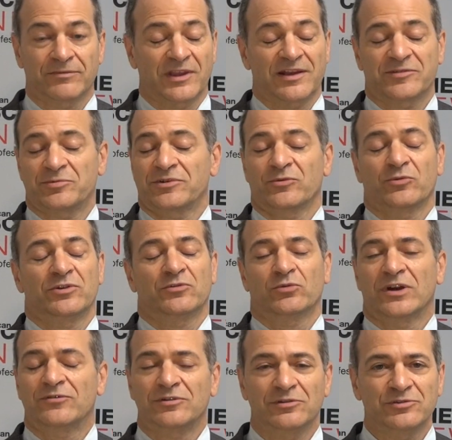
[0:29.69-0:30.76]
That's been a real
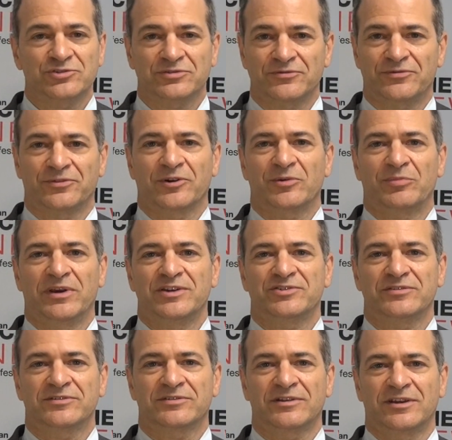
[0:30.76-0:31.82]
revolution for our
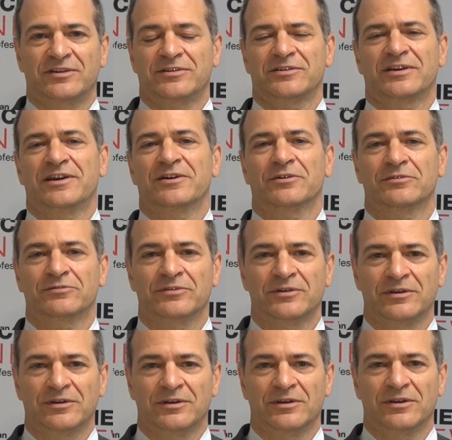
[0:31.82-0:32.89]
patients and in care of
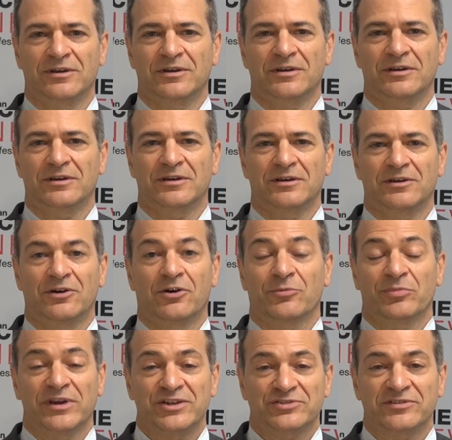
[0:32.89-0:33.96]
our
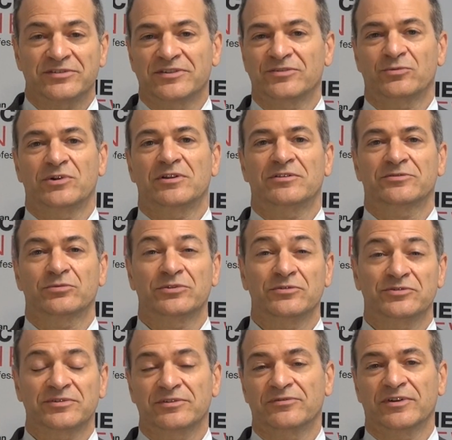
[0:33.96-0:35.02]
patients, as well as
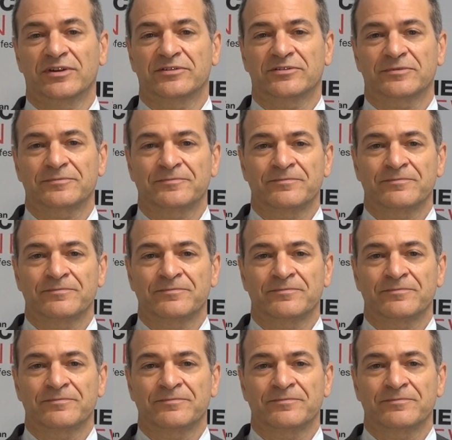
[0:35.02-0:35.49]
reducing events.